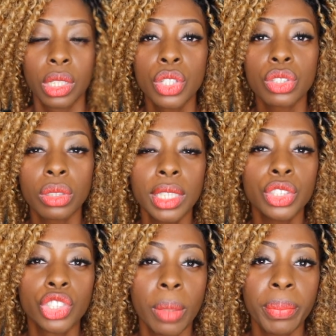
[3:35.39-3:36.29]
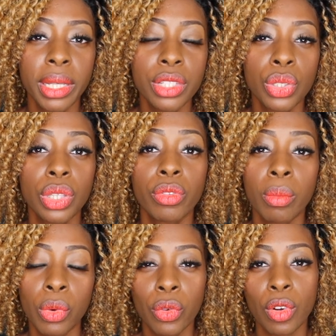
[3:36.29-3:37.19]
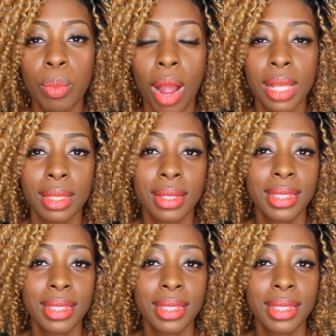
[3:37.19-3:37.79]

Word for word: So let's jump into the removal process.